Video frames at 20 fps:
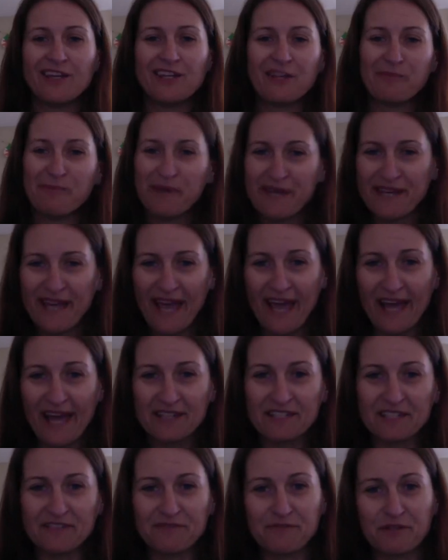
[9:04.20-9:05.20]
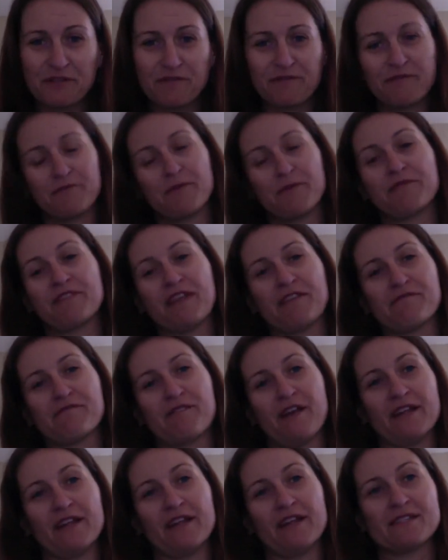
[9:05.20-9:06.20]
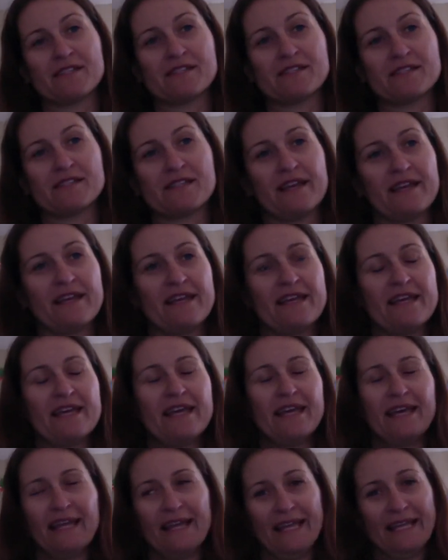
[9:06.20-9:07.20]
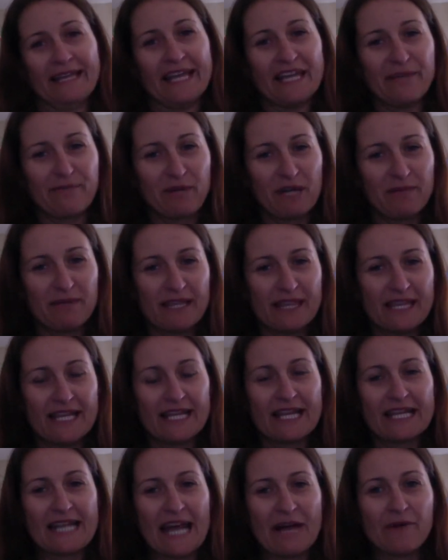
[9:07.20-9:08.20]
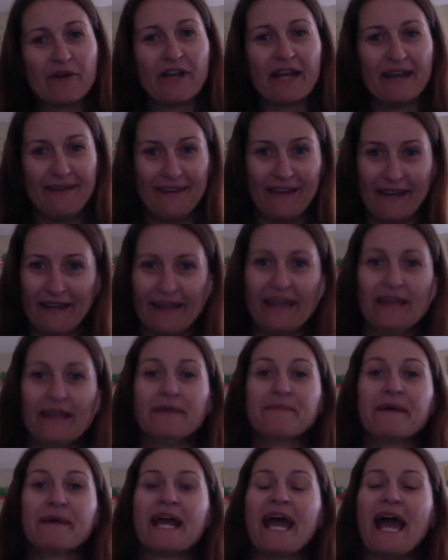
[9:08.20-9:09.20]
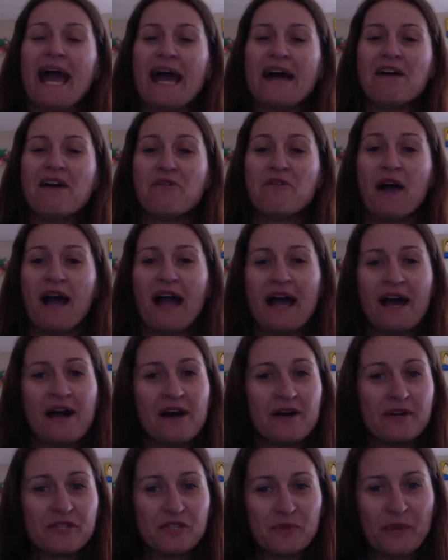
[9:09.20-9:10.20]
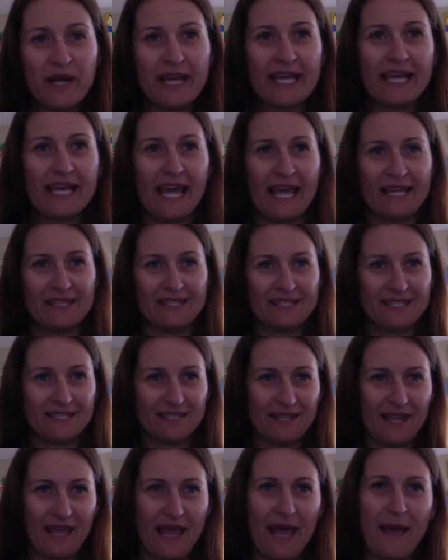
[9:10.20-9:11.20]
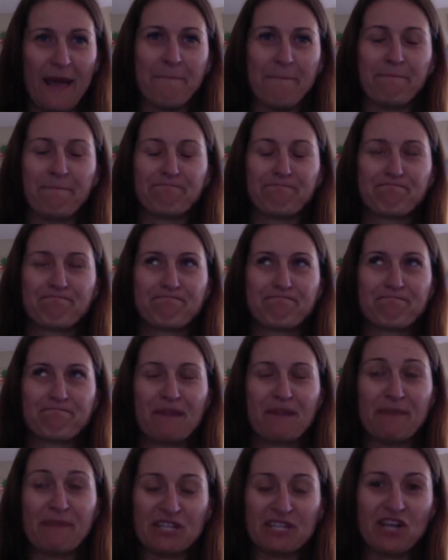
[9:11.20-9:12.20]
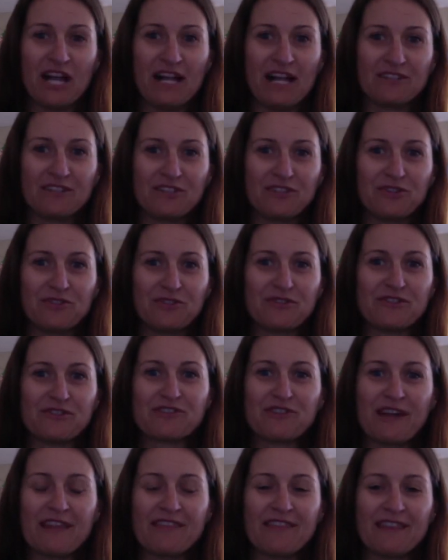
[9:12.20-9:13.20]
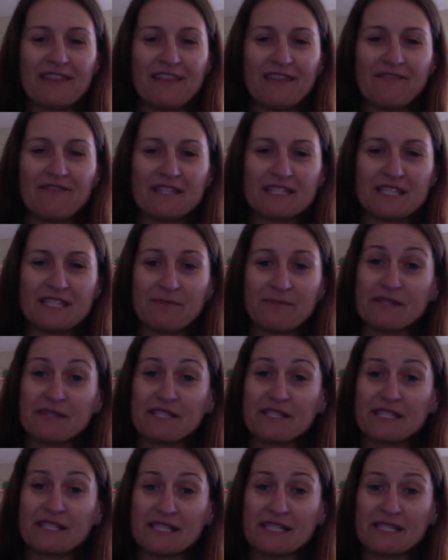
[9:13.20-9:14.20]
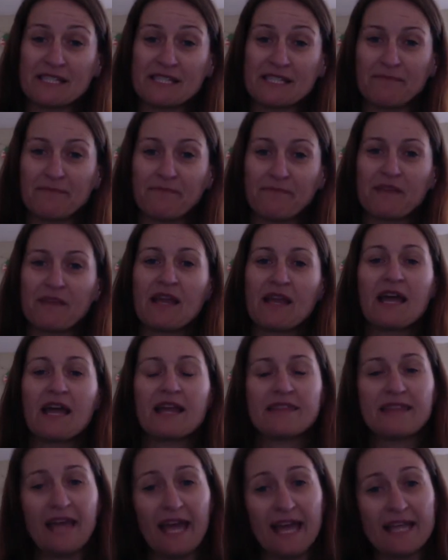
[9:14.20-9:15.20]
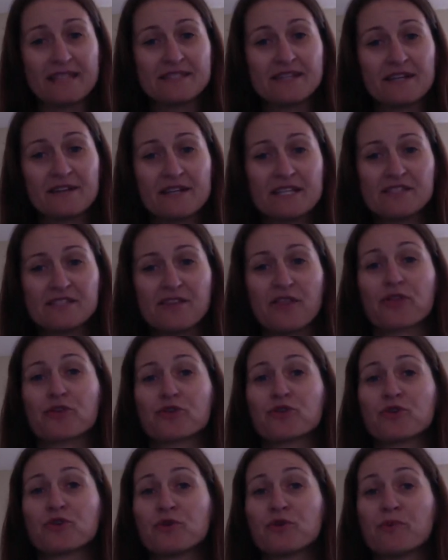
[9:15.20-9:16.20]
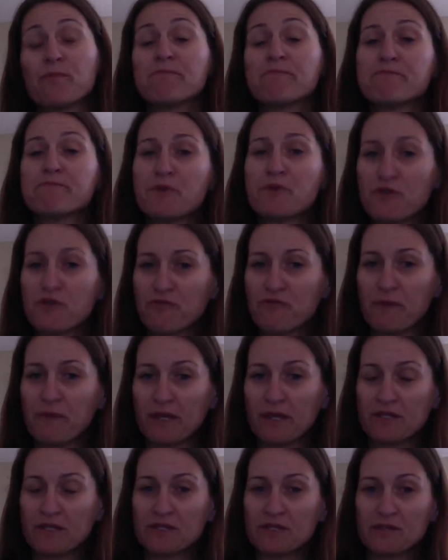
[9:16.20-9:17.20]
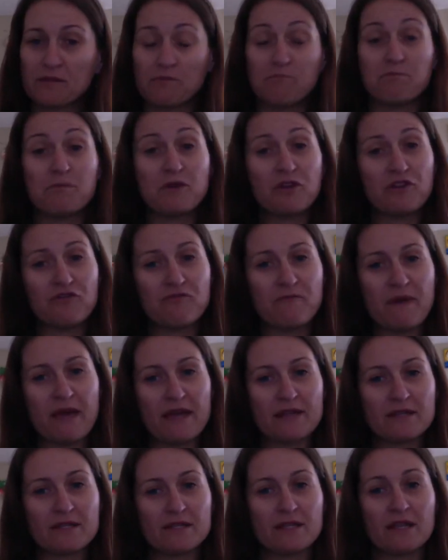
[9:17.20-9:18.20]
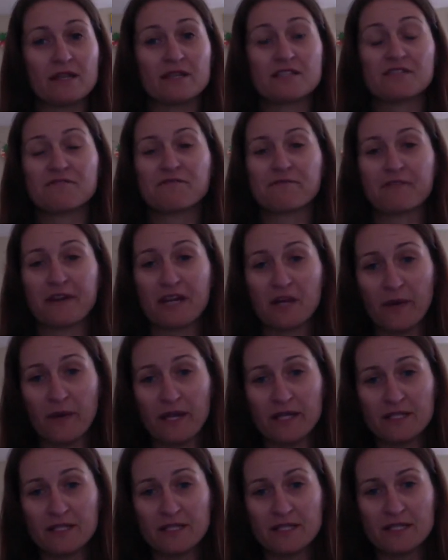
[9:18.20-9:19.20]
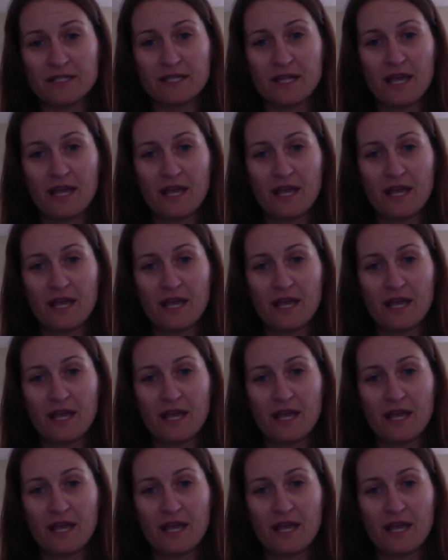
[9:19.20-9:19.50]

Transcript: being active with their friends. So you're probably thinking now, okay, but how? How do I get my child to strengthen their vestibular system? The answer is through movement. Movement that is frequent